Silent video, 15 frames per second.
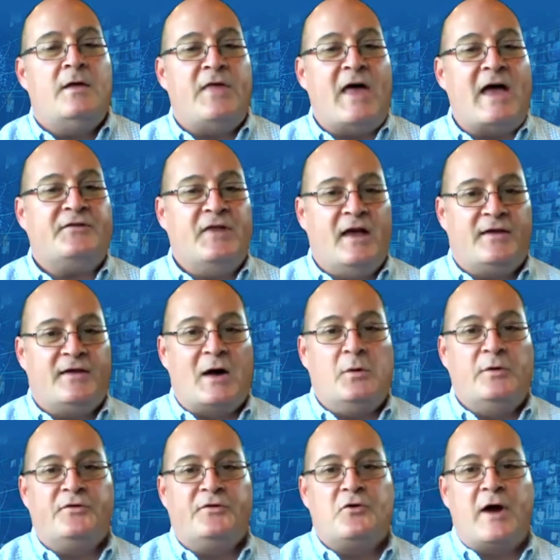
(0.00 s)
Thanks, Nick. That
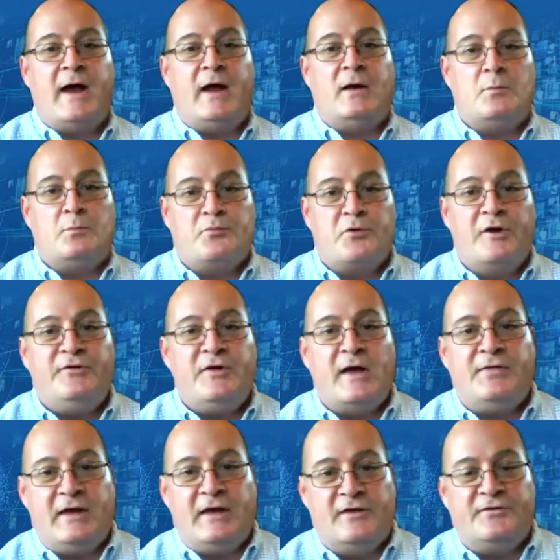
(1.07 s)
was great.
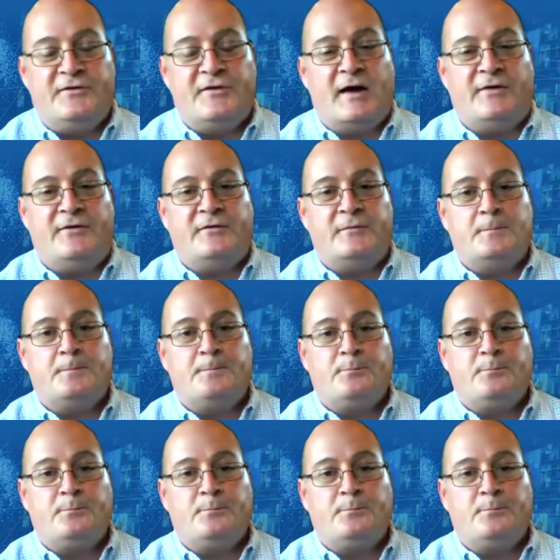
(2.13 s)
Appreciate the insights.